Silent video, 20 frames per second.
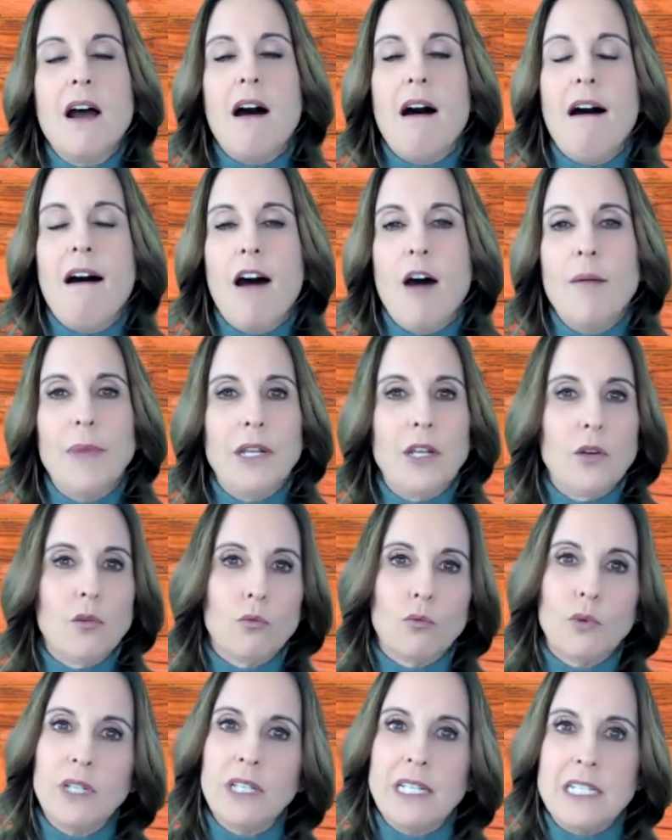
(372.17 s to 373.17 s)
And it
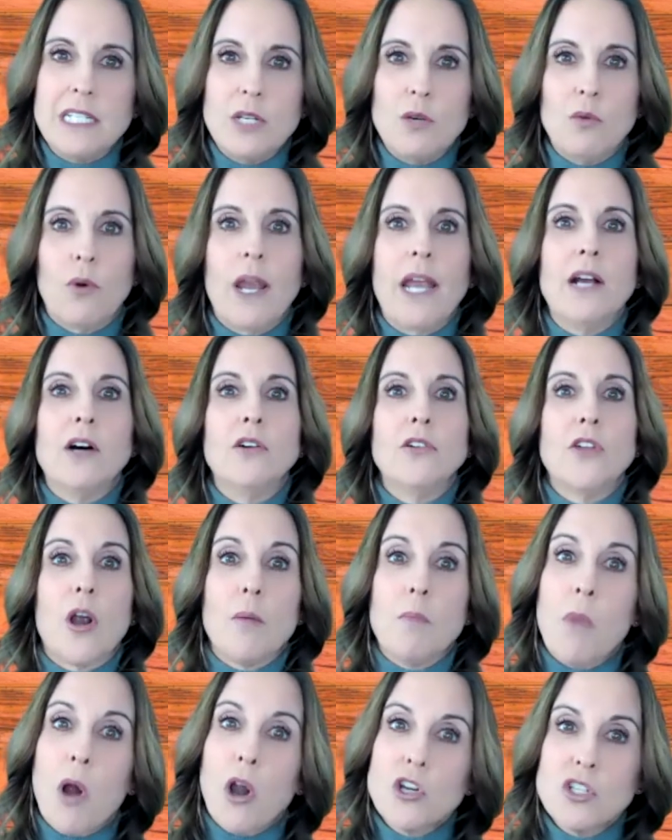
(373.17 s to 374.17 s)
really derailed
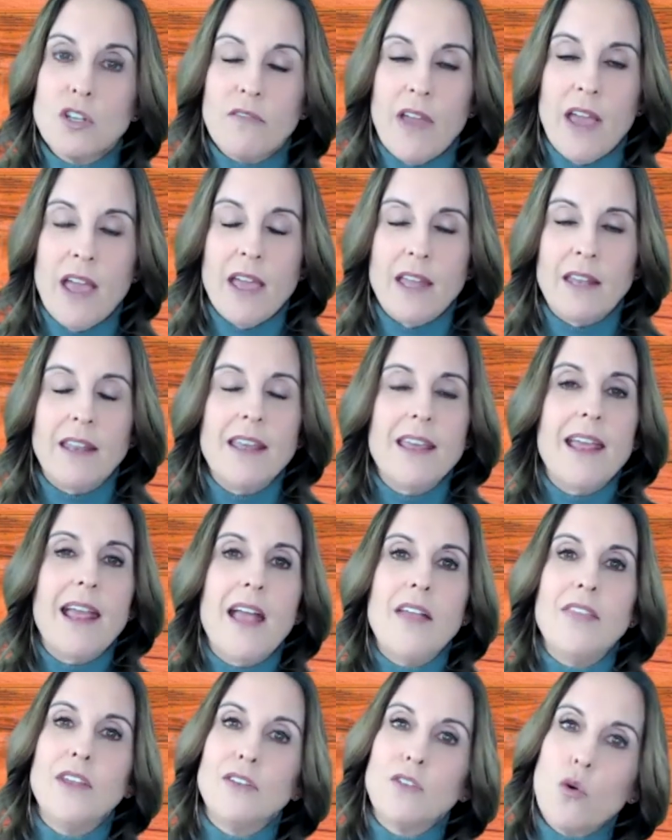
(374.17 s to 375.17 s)
our March event.
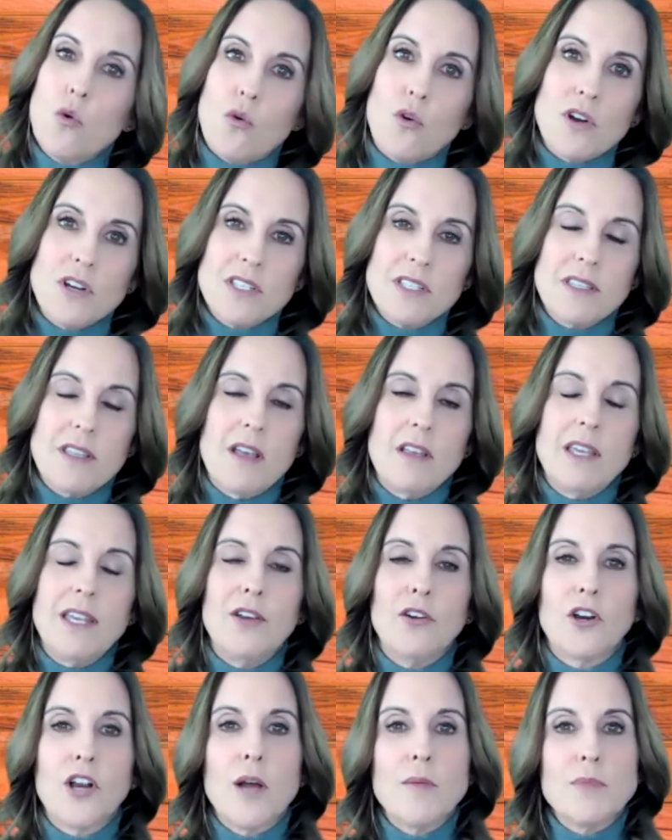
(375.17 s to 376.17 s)
And then, of course,
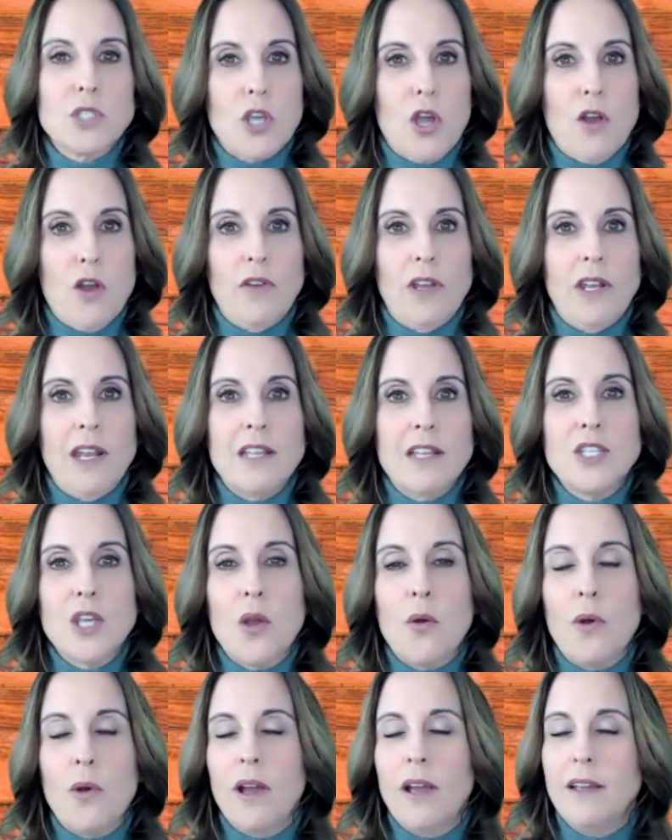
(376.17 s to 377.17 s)
here comes COVID. And
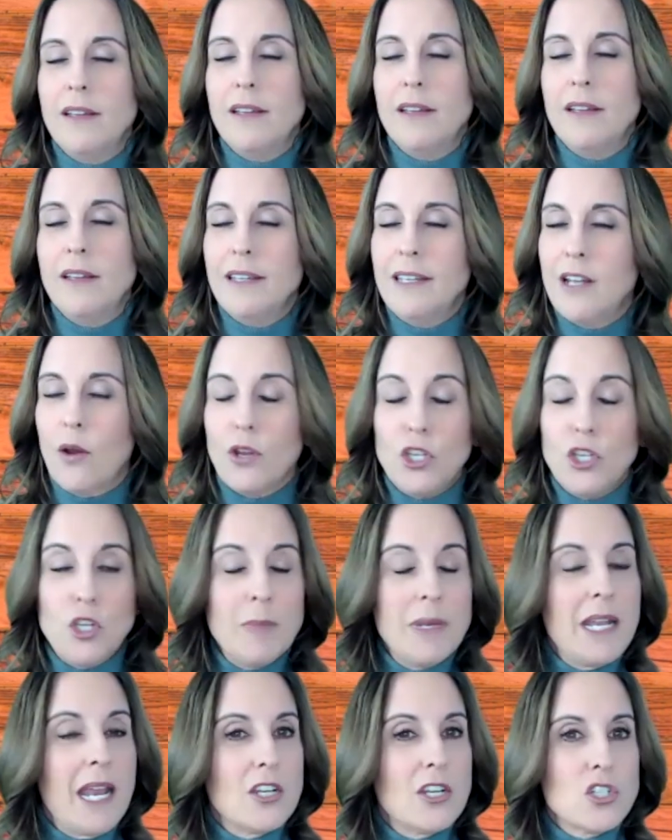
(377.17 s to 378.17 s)
so, human
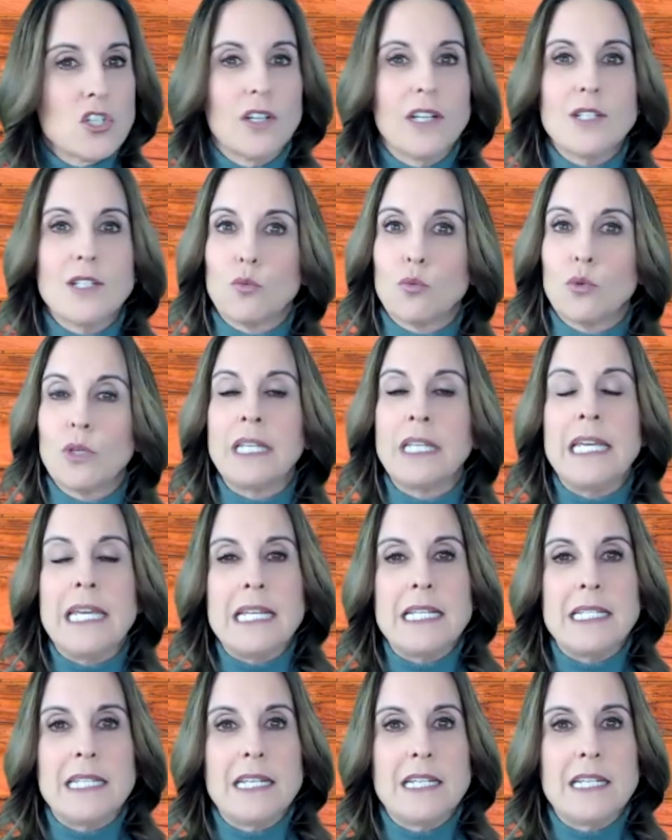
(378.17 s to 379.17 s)
nature, it's really
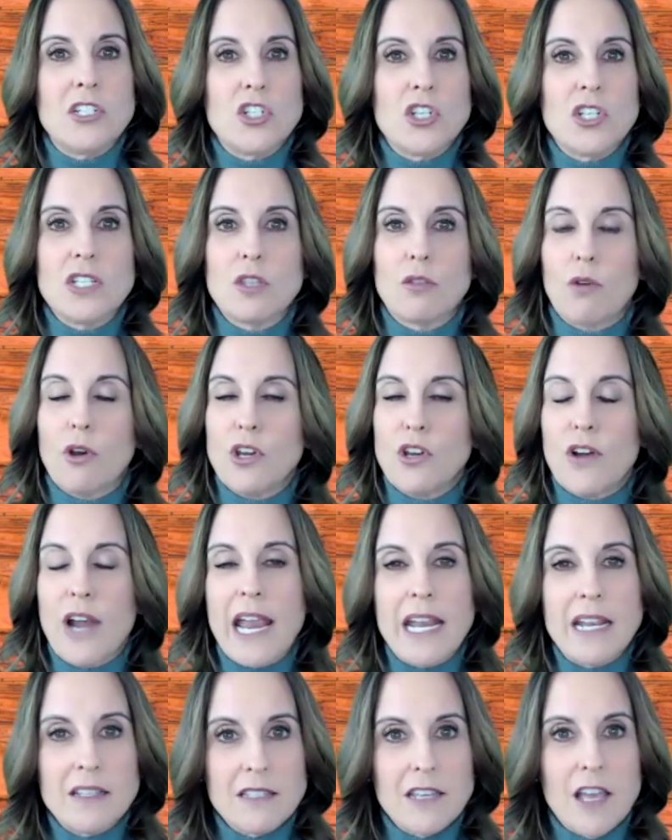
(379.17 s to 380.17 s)
easy to just throw your
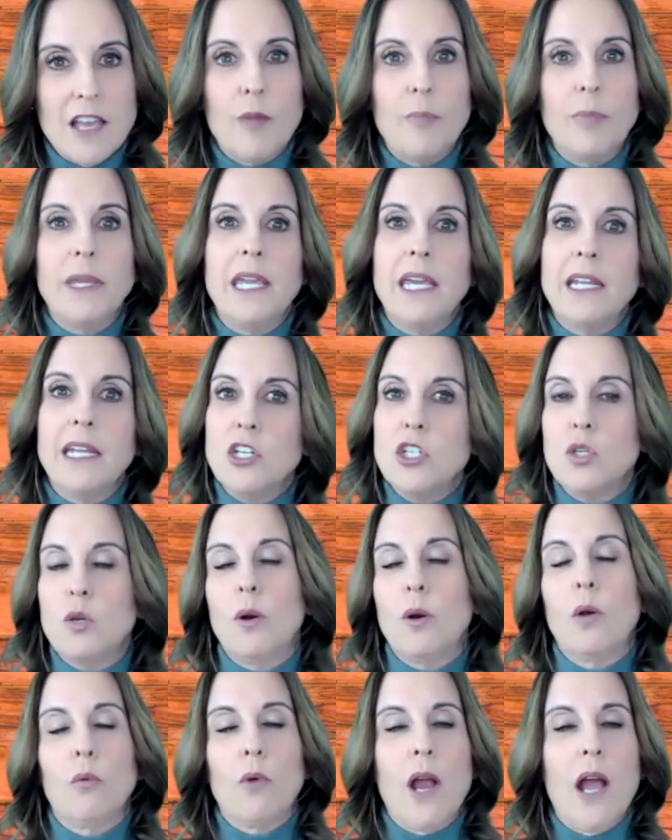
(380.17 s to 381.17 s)
hands up, get into
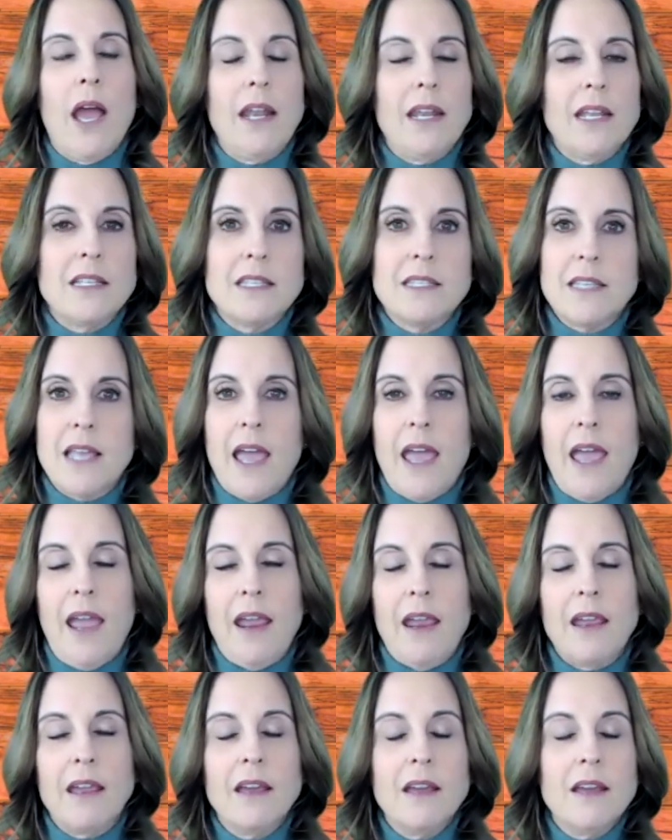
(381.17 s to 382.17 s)
a rut and
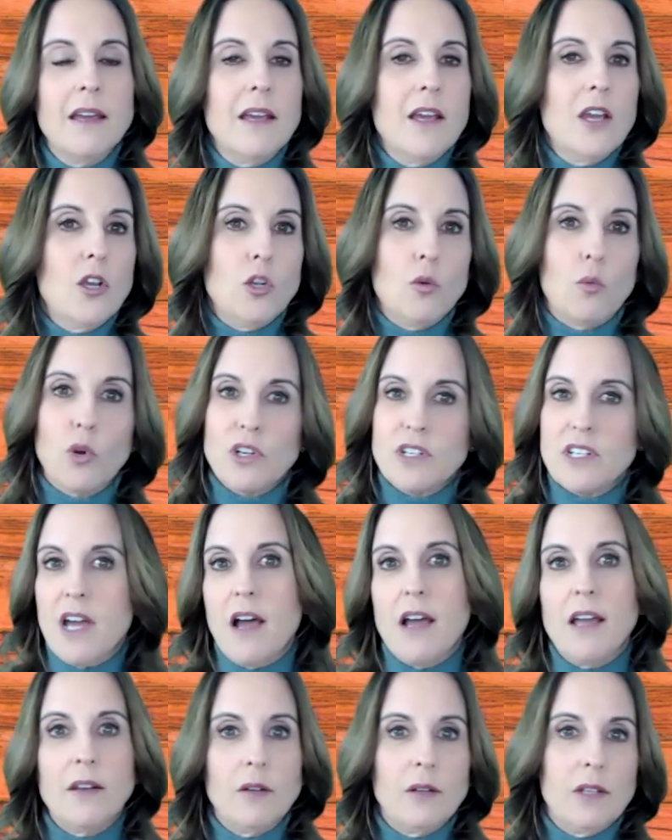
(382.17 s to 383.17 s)
say, we're
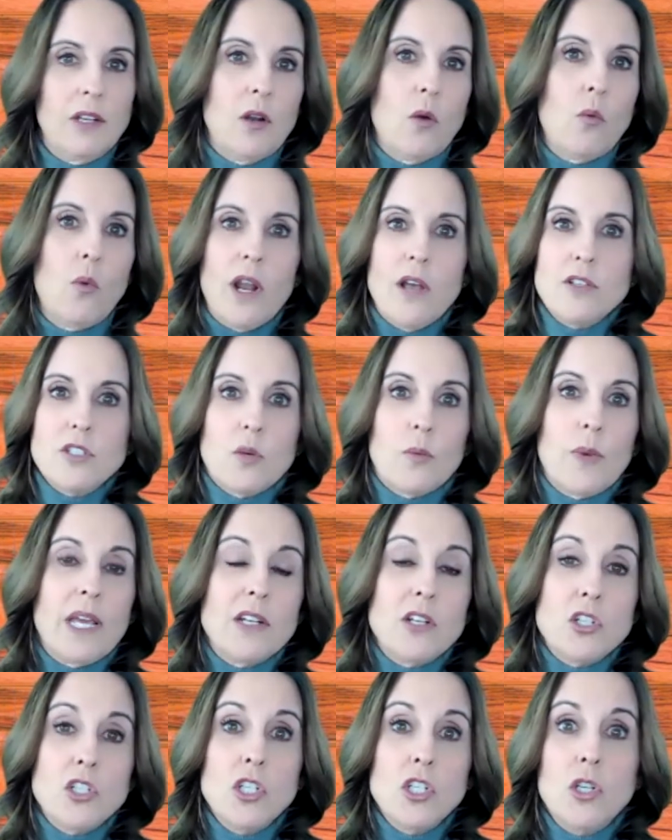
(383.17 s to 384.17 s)
done. What else are we
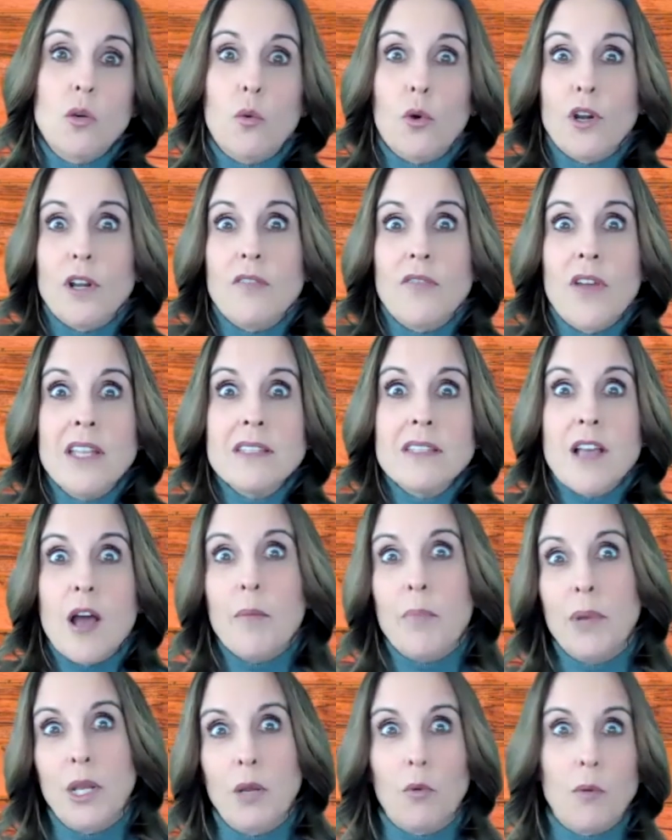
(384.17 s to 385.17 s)
going to do? We're an events
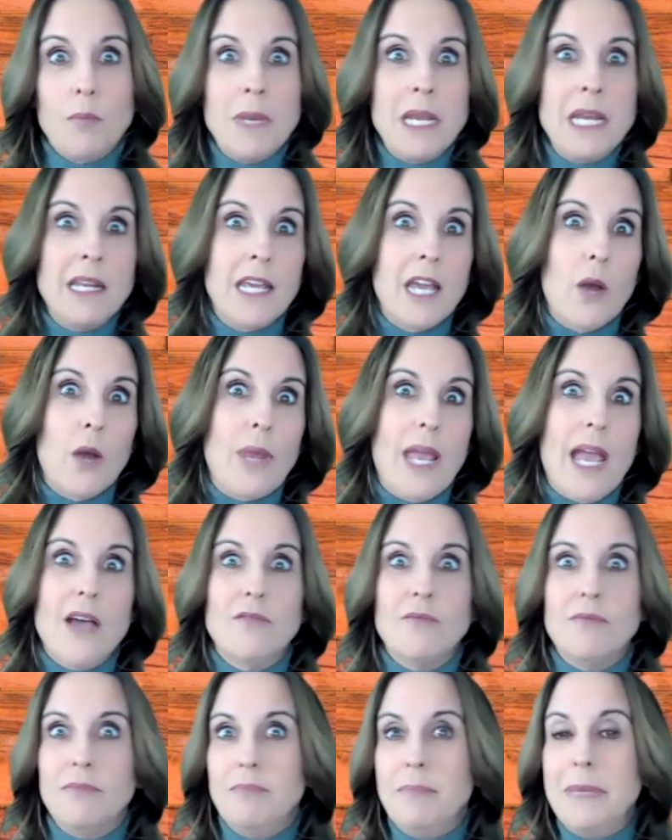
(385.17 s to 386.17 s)
company, we're media, we
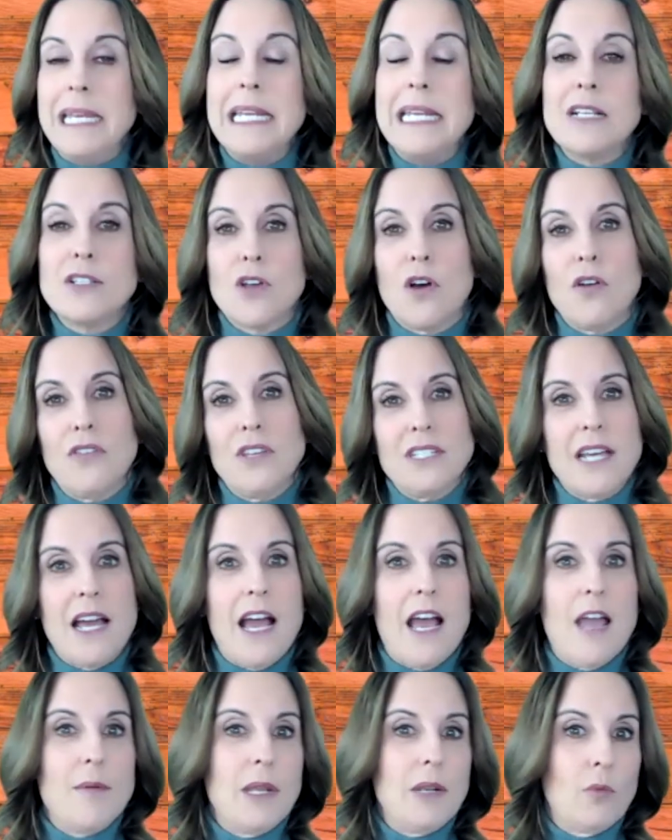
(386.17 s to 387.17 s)
have meetings all the
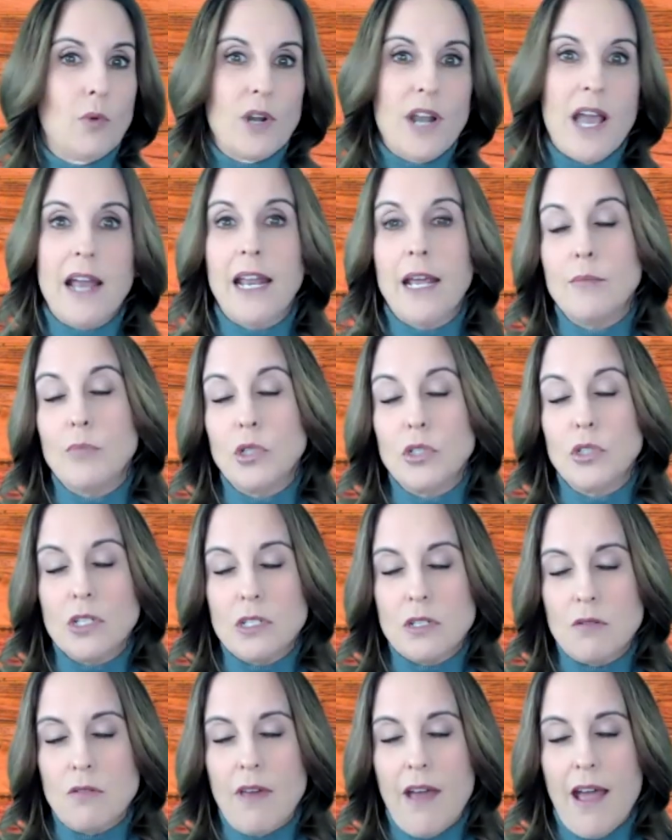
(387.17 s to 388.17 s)
time, and we're not able to
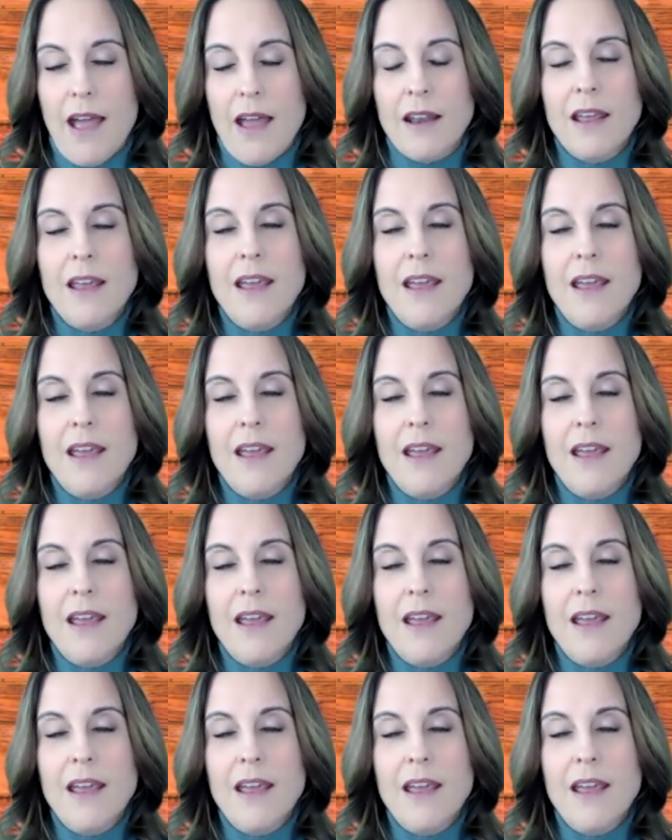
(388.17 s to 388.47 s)
do that.